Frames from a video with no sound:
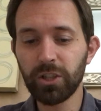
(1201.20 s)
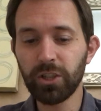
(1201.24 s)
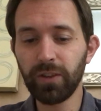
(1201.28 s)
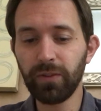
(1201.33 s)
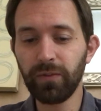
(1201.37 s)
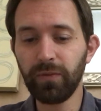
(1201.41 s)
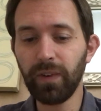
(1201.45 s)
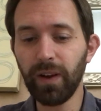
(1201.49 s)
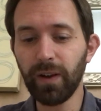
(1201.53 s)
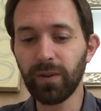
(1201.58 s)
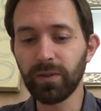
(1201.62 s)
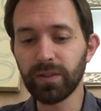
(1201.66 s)
She
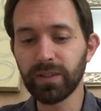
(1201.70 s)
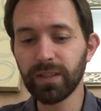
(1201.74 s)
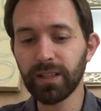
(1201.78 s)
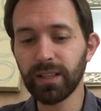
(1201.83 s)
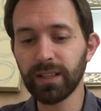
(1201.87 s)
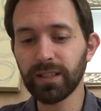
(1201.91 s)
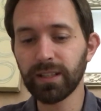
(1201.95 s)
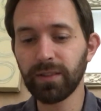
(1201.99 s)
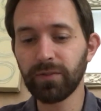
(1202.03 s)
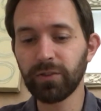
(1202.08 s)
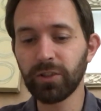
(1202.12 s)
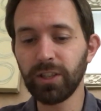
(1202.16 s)
felt
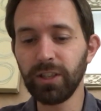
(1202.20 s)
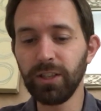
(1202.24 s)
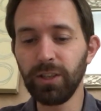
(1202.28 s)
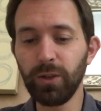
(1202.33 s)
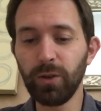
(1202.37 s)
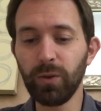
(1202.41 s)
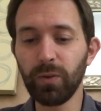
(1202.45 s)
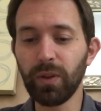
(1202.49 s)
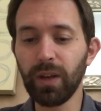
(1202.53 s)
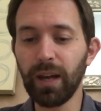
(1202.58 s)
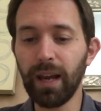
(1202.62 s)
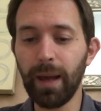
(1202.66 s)
as if she
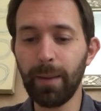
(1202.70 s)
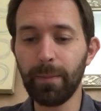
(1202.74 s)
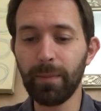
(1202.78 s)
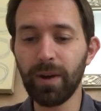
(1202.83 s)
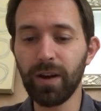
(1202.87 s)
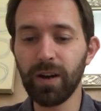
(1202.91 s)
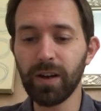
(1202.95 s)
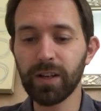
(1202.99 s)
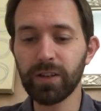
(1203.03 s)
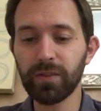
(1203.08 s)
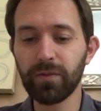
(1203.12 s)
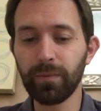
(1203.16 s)
knew the
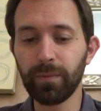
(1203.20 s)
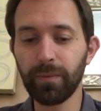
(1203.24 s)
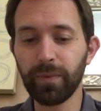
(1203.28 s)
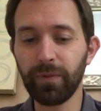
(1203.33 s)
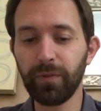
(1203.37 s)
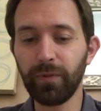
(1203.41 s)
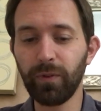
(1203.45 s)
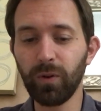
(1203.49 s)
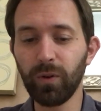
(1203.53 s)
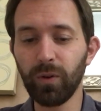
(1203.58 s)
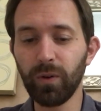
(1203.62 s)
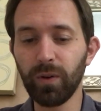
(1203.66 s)
landmarks from
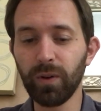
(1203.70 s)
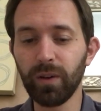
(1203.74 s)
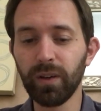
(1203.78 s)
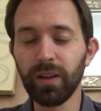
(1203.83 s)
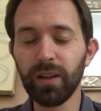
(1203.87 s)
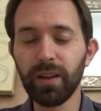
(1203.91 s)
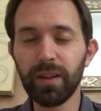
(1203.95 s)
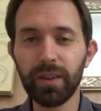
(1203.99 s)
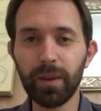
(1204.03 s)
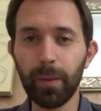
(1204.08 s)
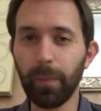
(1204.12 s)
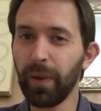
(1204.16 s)
before.
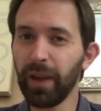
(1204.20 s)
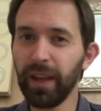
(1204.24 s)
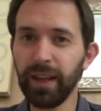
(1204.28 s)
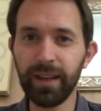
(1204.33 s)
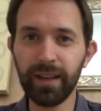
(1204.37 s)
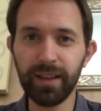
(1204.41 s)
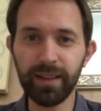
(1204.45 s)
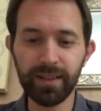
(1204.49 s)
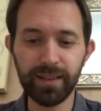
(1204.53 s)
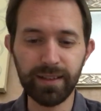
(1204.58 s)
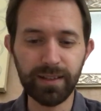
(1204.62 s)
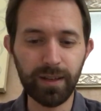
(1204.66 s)
The
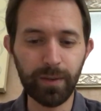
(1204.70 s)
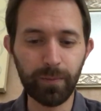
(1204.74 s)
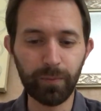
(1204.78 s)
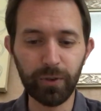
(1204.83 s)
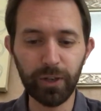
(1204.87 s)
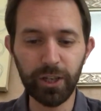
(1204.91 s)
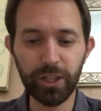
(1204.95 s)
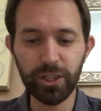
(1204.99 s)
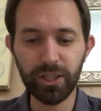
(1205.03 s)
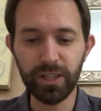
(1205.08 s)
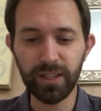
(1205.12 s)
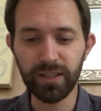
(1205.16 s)
piers, the
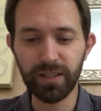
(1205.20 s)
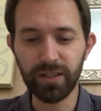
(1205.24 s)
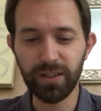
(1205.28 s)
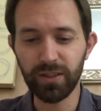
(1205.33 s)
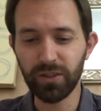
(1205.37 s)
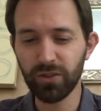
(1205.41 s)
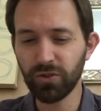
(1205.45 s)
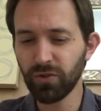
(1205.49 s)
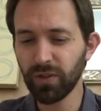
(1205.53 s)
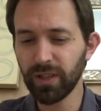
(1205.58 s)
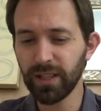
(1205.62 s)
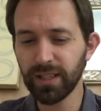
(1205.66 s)
bridges, the
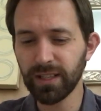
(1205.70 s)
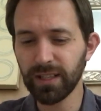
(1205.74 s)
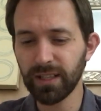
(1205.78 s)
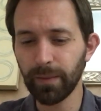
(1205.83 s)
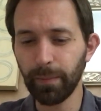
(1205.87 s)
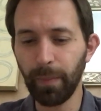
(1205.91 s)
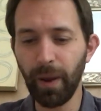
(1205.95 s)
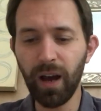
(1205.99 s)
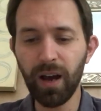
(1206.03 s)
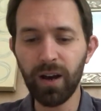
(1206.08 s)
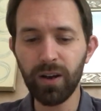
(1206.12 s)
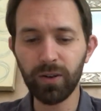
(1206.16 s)
streets, the
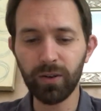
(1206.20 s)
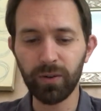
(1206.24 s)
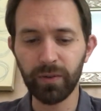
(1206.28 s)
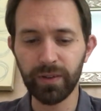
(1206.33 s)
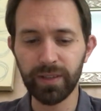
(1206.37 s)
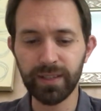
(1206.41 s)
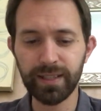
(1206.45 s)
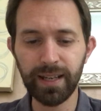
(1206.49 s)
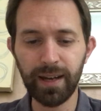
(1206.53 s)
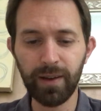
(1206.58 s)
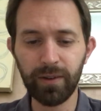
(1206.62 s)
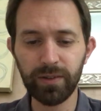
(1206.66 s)
park on the
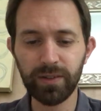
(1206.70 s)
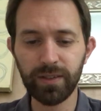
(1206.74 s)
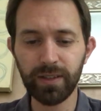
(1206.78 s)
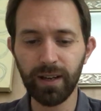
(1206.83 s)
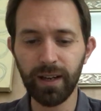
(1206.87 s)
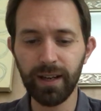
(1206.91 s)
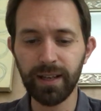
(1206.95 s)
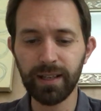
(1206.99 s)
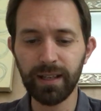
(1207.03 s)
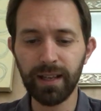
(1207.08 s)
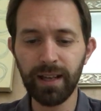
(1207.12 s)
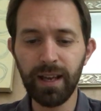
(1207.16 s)
south
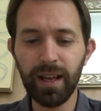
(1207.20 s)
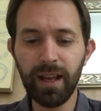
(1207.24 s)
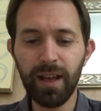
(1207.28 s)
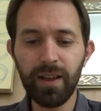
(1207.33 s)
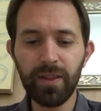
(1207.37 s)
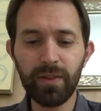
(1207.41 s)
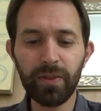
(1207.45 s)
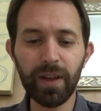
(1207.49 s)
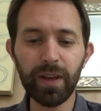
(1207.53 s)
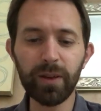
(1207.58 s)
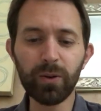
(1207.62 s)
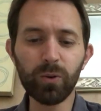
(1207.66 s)
side.
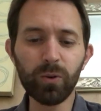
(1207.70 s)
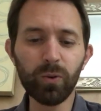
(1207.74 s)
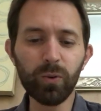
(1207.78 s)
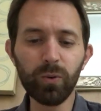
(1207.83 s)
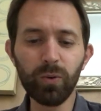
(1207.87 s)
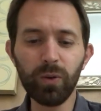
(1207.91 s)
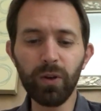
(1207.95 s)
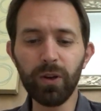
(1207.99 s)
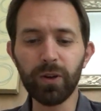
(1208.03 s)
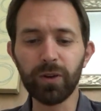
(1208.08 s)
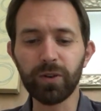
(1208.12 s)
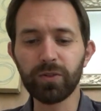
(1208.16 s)
They all
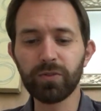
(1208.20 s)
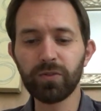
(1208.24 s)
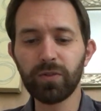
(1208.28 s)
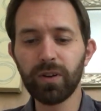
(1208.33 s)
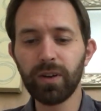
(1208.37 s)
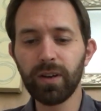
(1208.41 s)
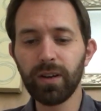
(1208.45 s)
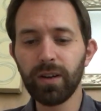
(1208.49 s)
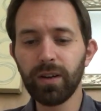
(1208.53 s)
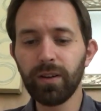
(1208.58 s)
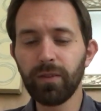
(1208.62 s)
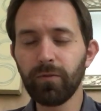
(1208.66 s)
looked
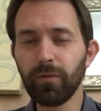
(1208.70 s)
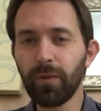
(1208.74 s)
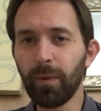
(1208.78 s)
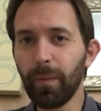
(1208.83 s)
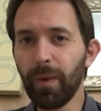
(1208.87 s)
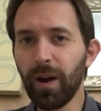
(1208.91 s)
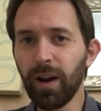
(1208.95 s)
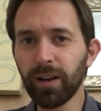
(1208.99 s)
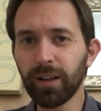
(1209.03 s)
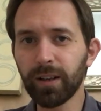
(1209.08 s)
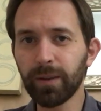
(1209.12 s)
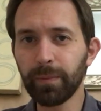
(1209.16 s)

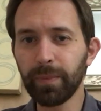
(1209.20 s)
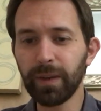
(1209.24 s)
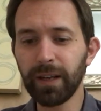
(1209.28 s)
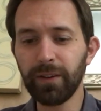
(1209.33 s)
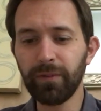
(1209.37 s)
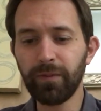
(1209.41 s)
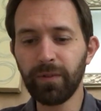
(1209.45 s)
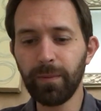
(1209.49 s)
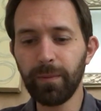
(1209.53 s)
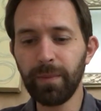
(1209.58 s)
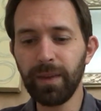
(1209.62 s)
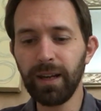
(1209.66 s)
remarkably
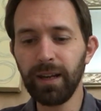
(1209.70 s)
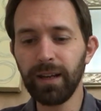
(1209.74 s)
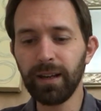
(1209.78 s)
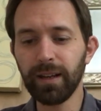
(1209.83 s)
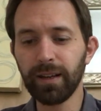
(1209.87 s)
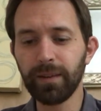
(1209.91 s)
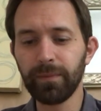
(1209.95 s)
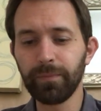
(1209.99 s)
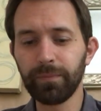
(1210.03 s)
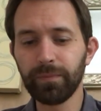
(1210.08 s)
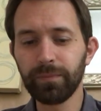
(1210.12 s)
familiar.